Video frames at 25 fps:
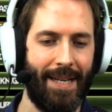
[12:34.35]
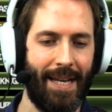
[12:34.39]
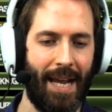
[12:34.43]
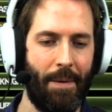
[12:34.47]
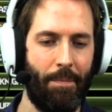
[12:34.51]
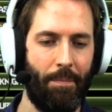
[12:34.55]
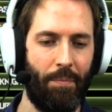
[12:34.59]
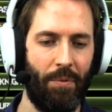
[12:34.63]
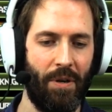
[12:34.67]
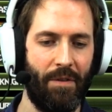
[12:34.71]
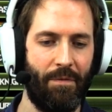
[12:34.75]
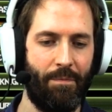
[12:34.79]

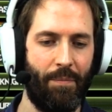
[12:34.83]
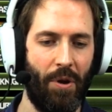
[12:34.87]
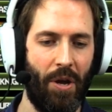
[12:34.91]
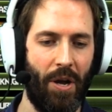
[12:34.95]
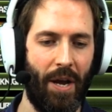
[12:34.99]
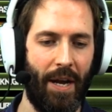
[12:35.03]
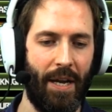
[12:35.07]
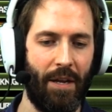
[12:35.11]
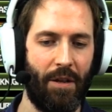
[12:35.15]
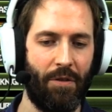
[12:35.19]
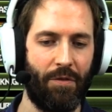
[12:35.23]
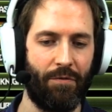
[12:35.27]
capable of
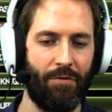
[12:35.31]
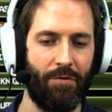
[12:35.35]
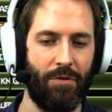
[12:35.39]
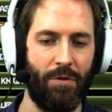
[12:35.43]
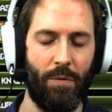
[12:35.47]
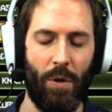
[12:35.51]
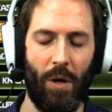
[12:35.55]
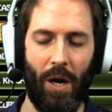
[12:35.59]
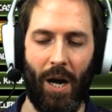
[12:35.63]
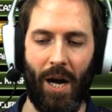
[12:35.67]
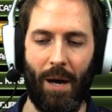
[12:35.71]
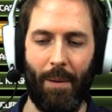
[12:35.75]
burning
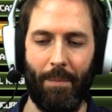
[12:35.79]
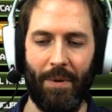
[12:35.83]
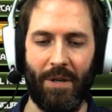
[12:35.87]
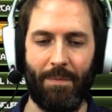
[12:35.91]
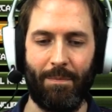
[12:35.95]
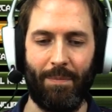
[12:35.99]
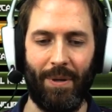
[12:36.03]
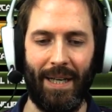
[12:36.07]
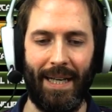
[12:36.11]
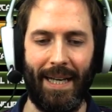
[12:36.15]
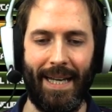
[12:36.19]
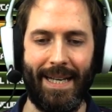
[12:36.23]
through
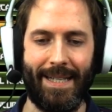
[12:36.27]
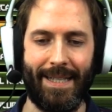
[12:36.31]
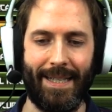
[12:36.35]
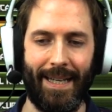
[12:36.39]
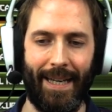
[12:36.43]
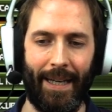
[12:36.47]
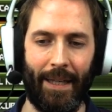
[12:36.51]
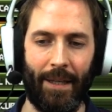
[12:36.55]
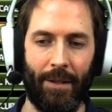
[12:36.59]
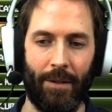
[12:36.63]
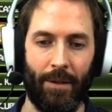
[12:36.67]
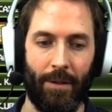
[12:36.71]
armoured
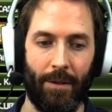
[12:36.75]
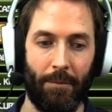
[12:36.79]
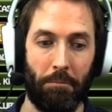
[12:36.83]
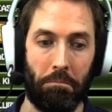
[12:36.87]
plating.